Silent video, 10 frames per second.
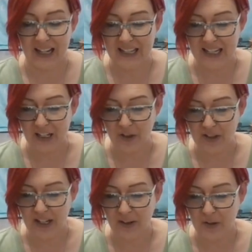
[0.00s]
Sit in your
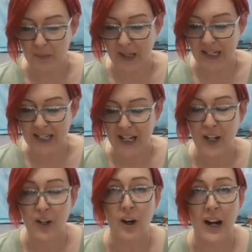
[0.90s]
sacred space,
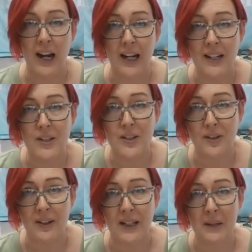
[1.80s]
cry,
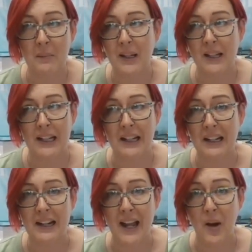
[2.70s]
scream, get
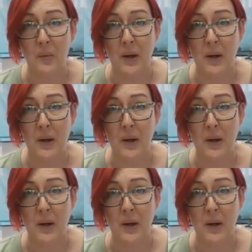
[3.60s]
it out.